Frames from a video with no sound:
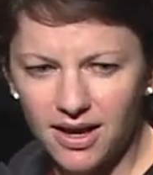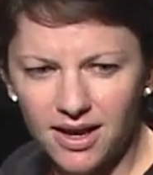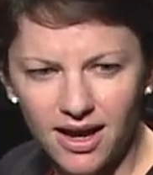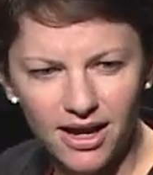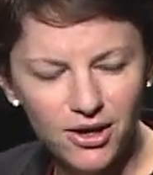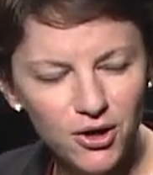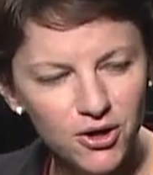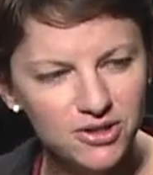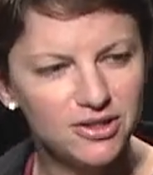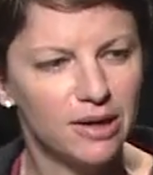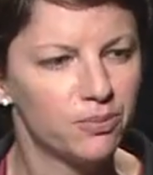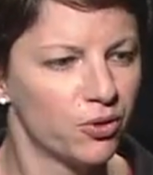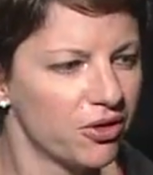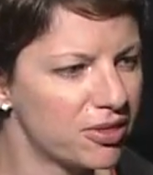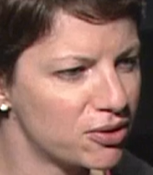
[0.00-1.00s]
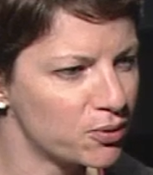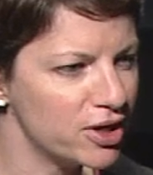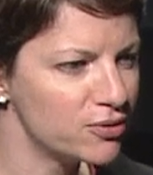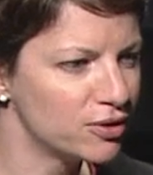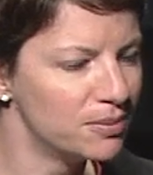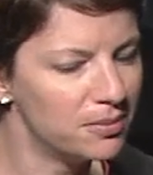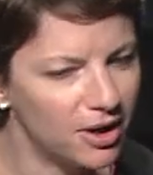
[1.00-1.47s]
I hooked up with three
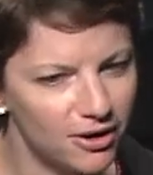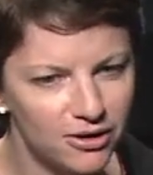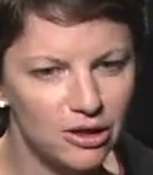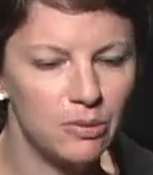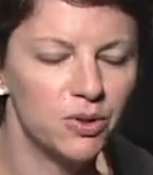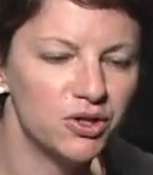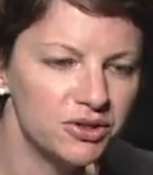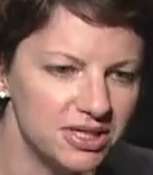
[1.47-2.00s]
remarkable